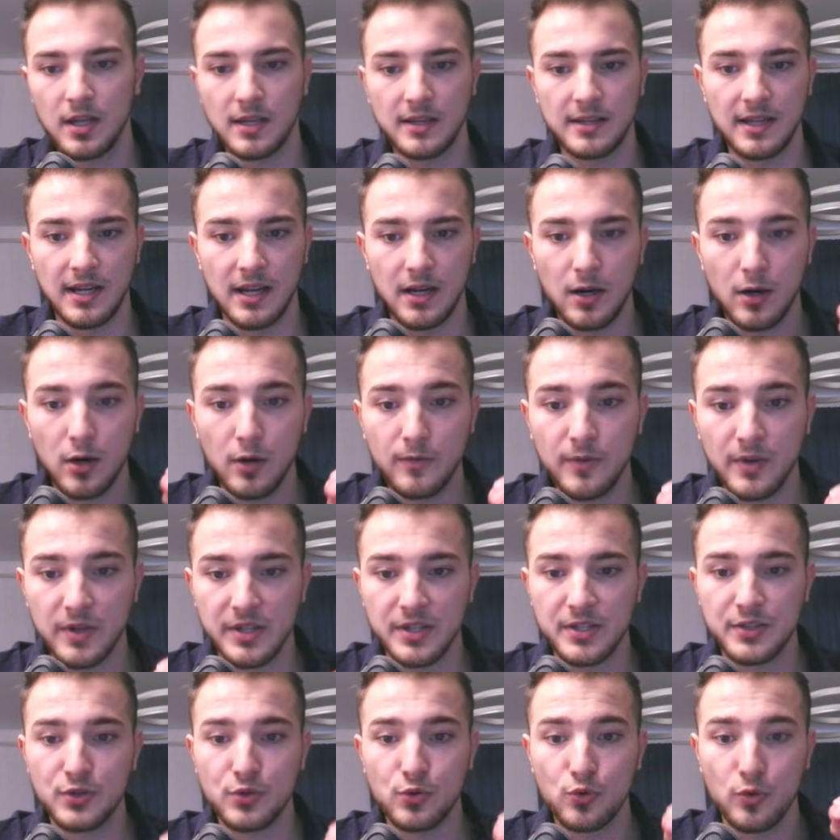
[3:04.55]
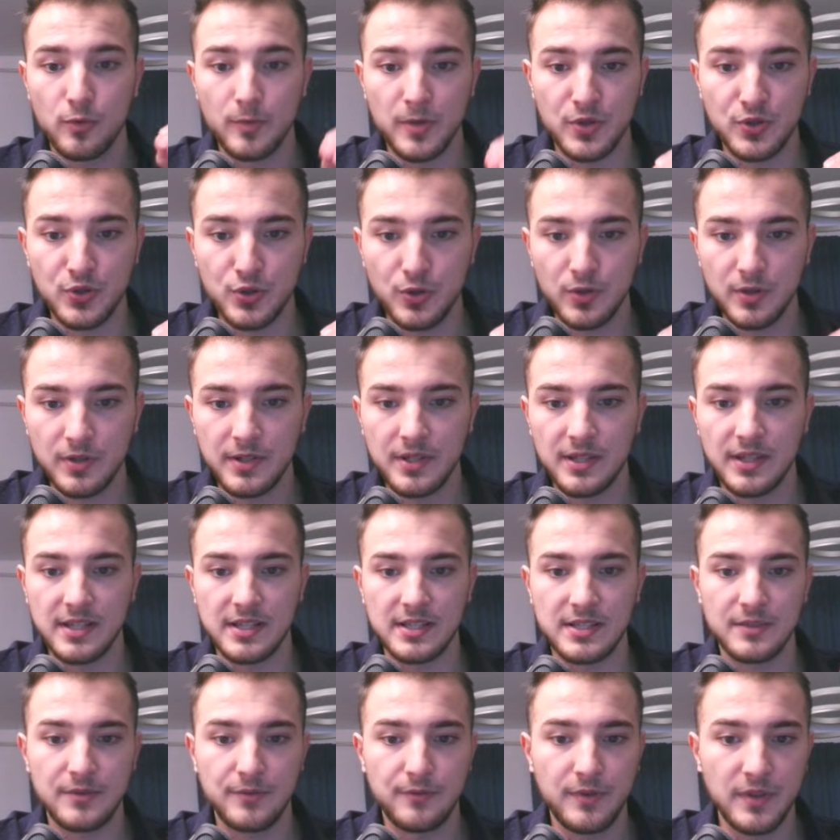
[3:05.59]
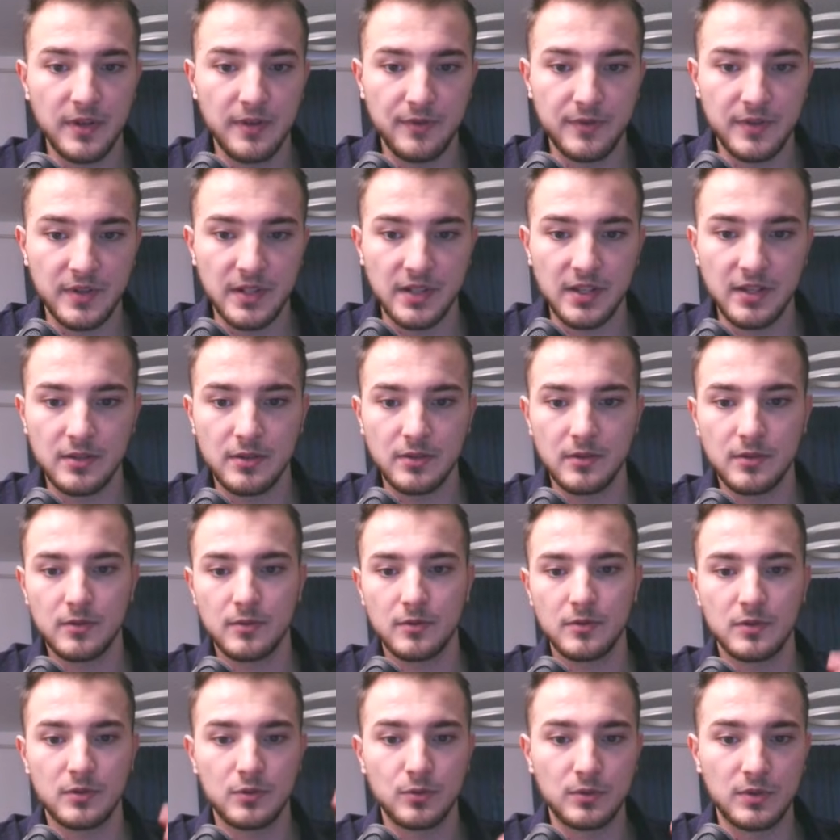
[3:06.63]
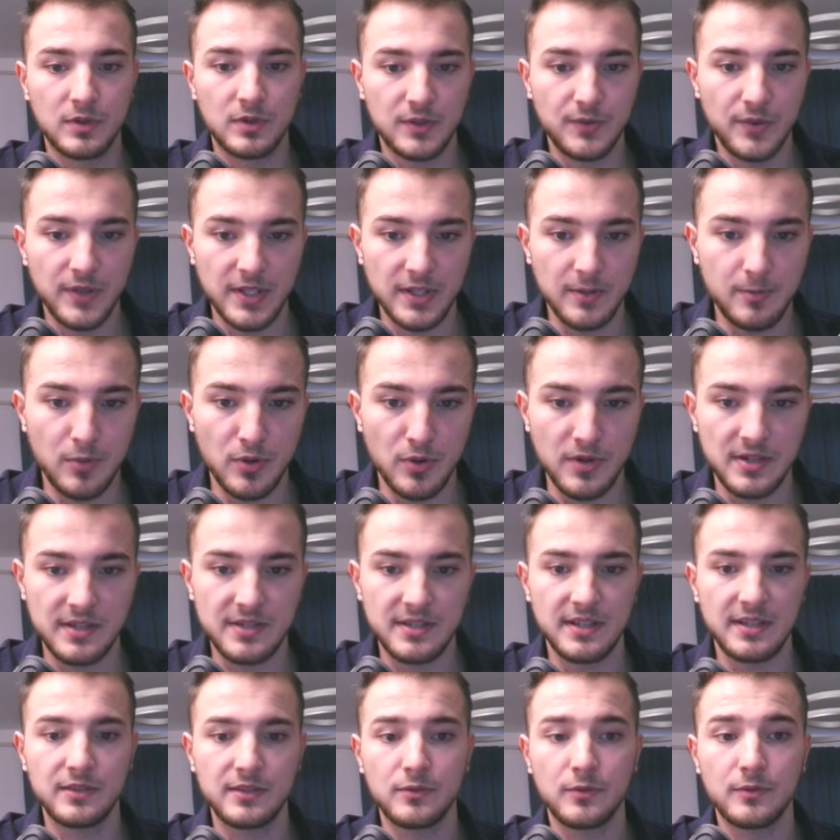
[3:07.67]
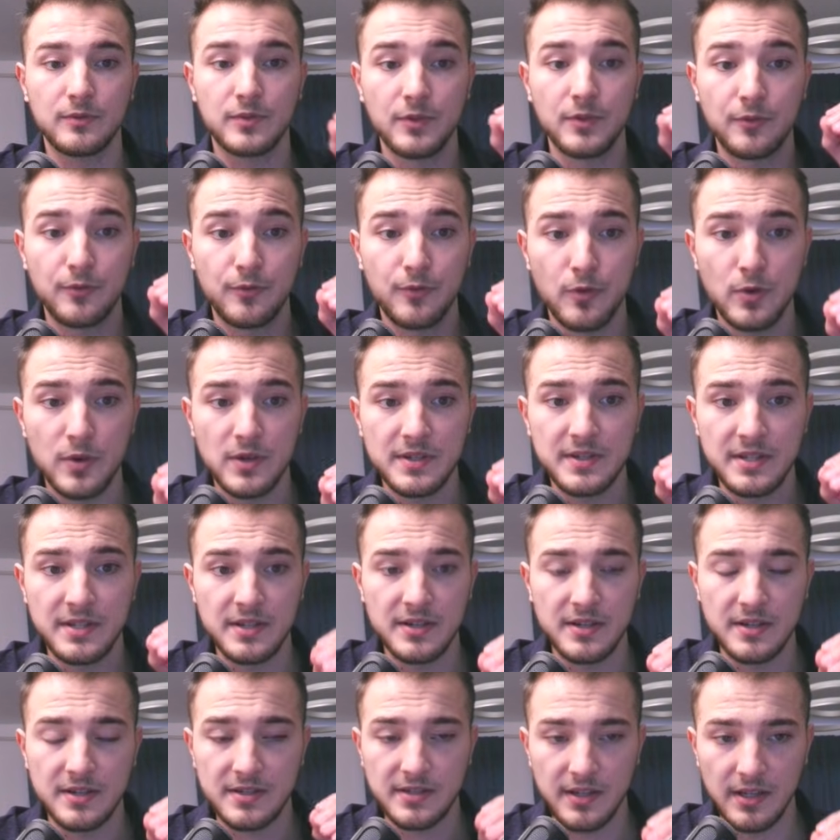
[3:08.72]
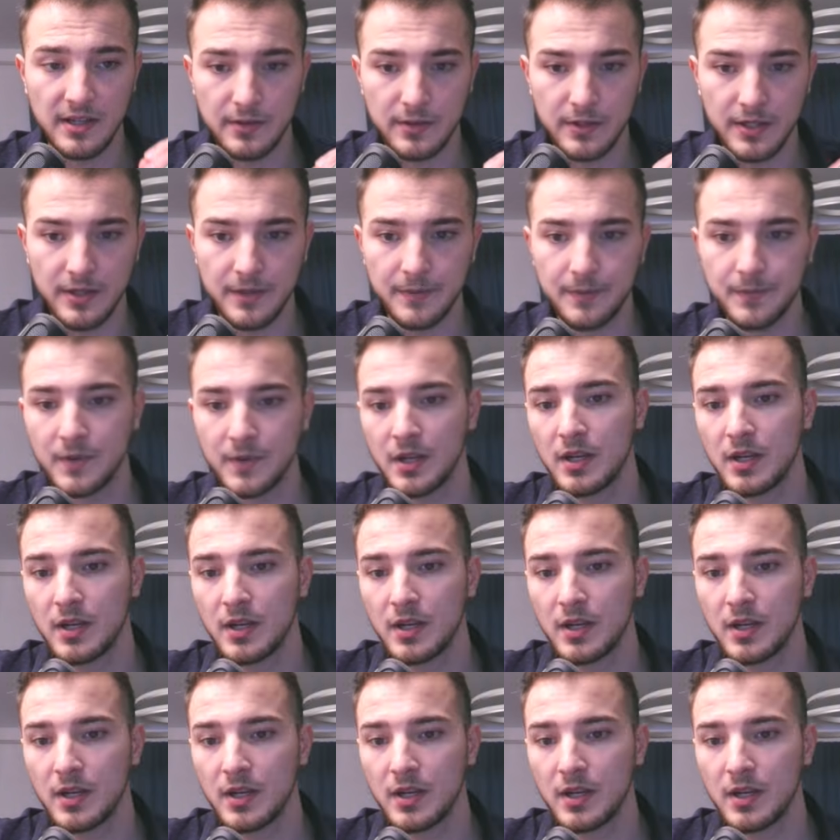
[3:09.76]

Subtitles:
Their average commission is 15 to 20% of the first year salary.